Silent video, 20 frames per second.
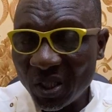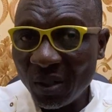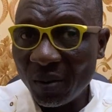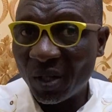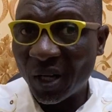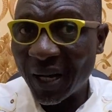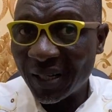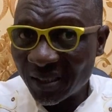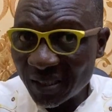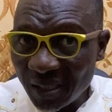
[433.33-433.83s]

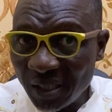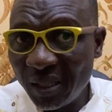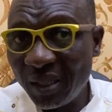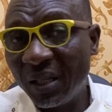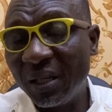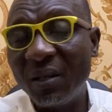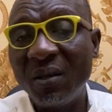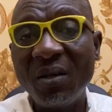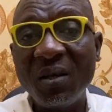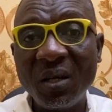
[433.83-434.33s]
can still
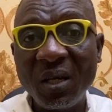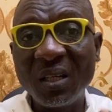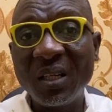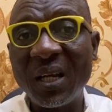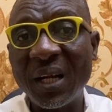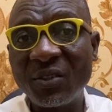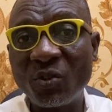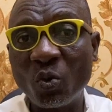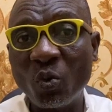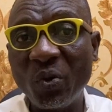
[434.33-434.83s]

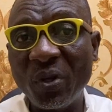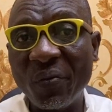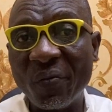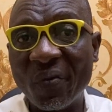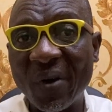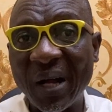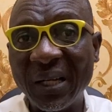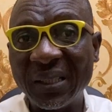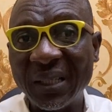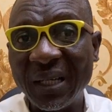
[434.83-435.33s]
get you
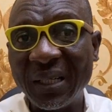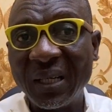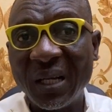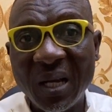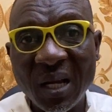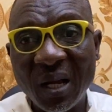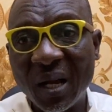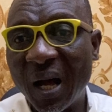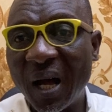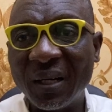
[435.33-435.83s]
invited
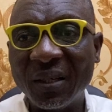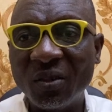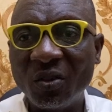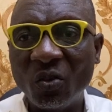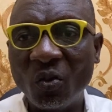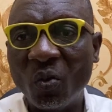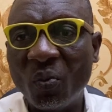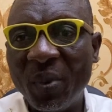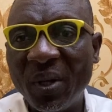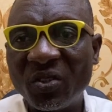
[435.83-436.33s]
and
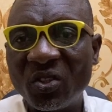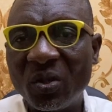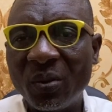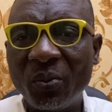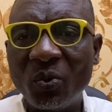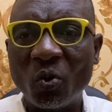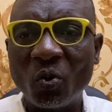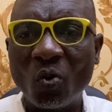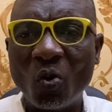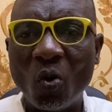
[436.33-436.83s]
you may still be
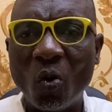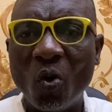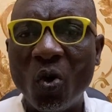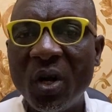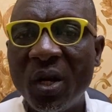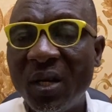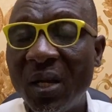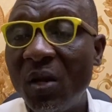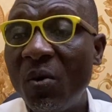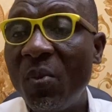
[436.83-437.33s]
able to go.
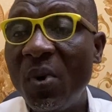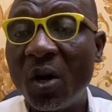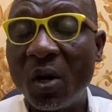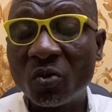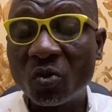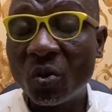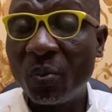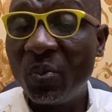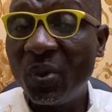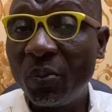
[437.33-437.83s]
Then you may
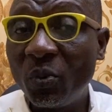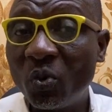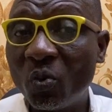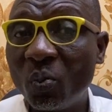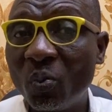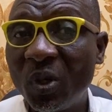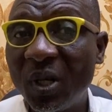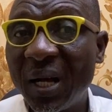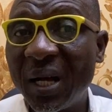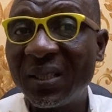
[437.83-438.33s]
also be able to
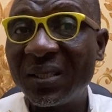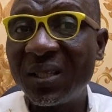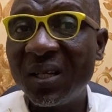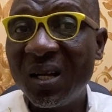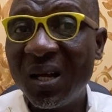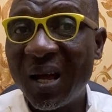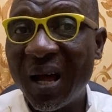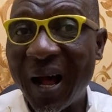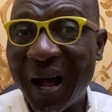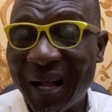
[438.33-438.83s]
get
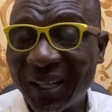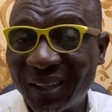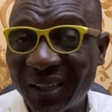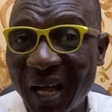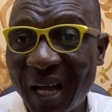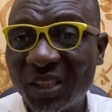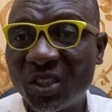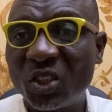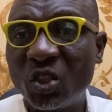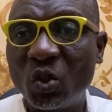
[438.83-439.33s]

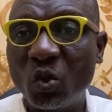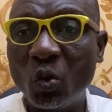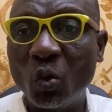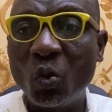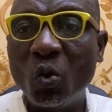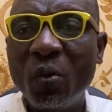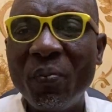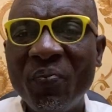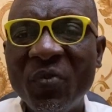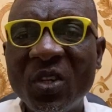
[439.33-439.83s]
attached to
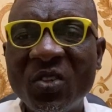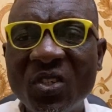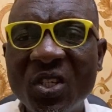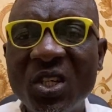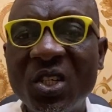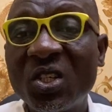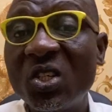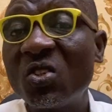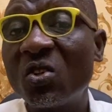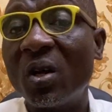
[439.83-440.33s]

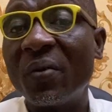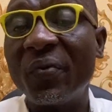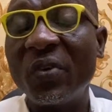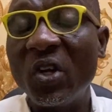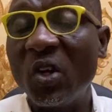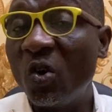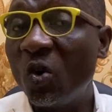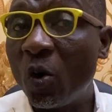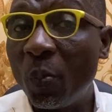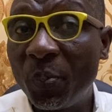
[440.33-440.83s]
citizens of
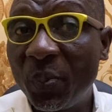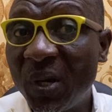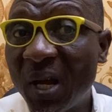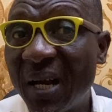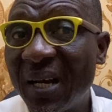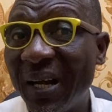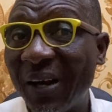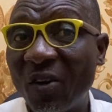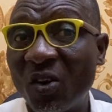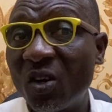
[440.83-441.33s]

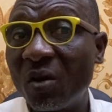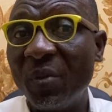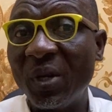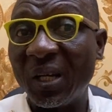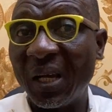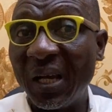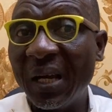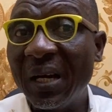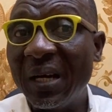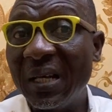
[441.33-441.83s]
European Economic
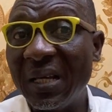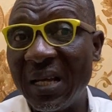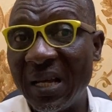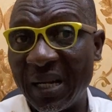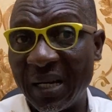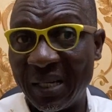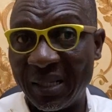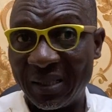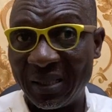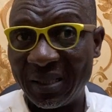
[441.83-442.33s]
Areas,